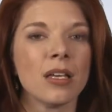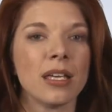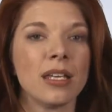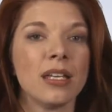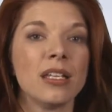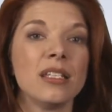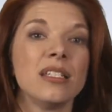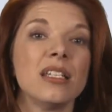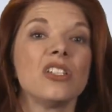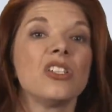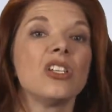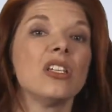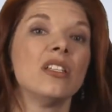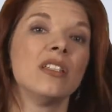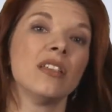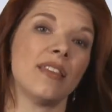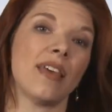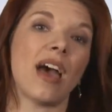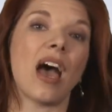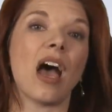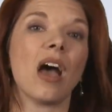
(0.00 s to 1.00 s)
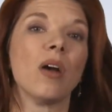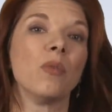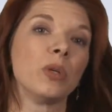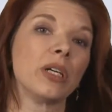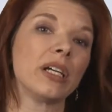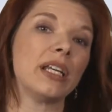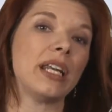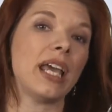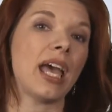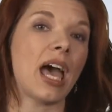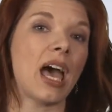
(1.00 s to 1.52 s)
In addition to that, we're
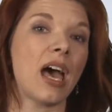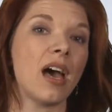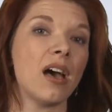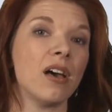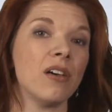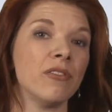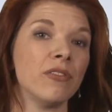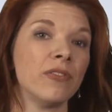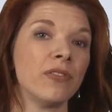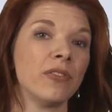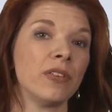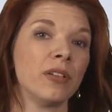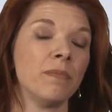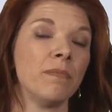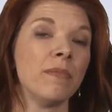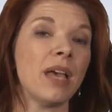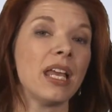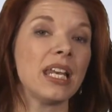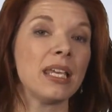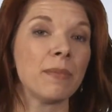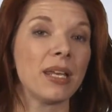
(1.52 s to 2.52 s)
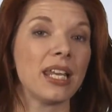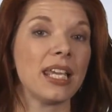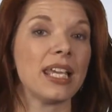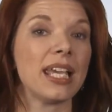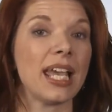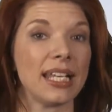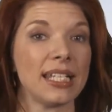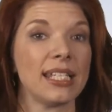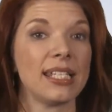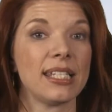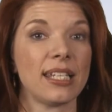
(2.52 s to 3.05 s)
going to have many, many
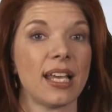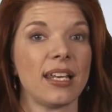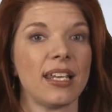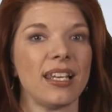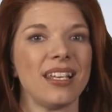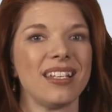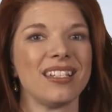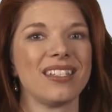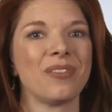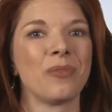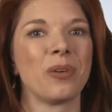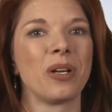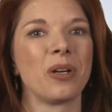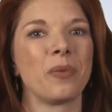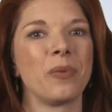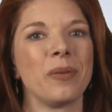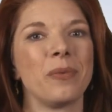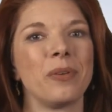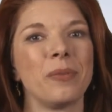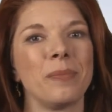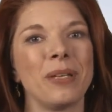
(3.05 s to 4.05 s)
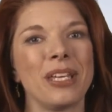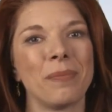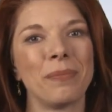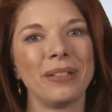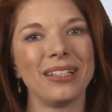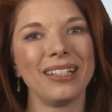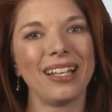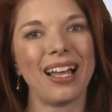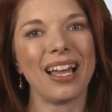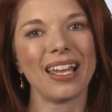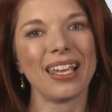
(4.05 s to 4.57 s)
case studies where we will be
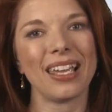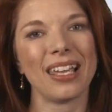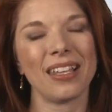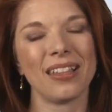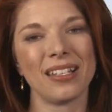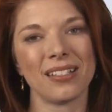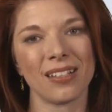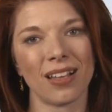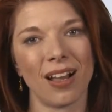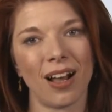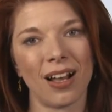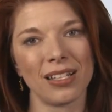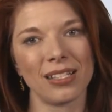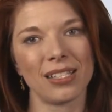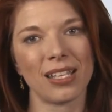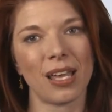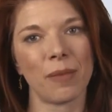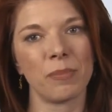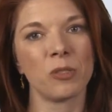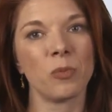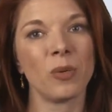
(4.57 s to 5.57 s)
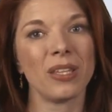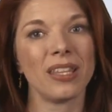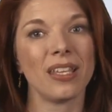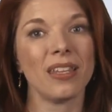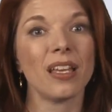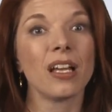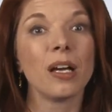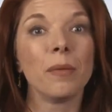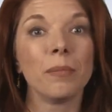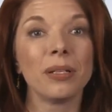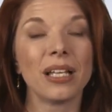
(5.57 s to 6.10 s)
applying these concepts within
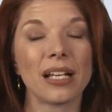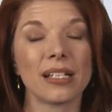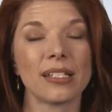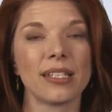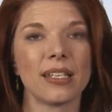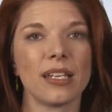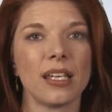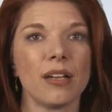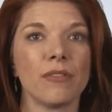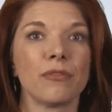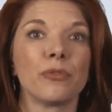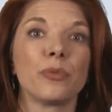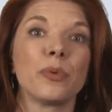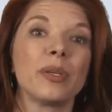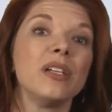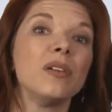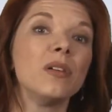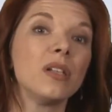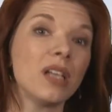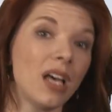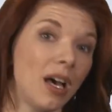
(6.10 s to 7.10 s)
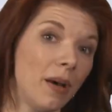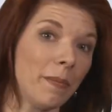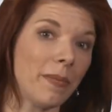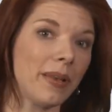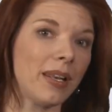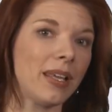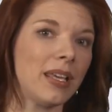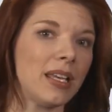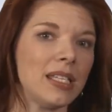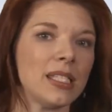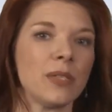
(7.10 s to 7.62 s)
the complexity of real
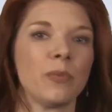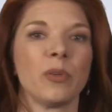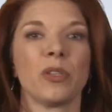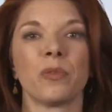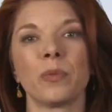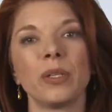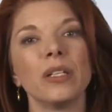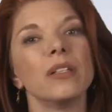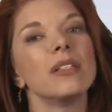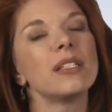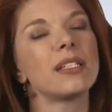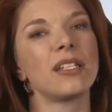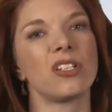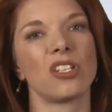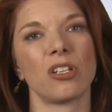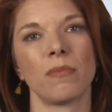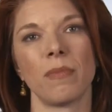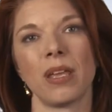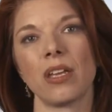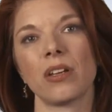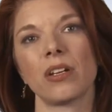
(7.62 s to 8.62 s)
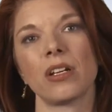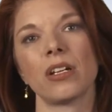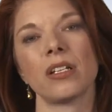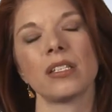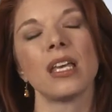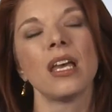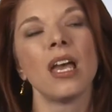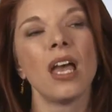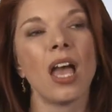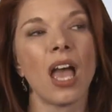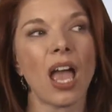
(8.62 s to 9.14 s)
companies with real decision
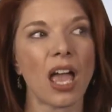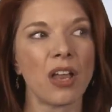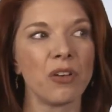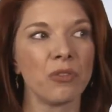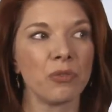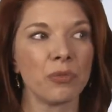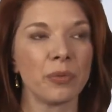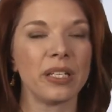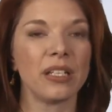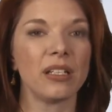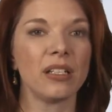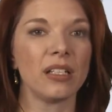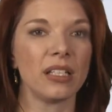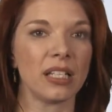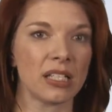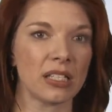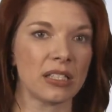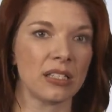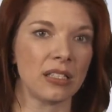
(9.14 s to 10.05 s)
makers and real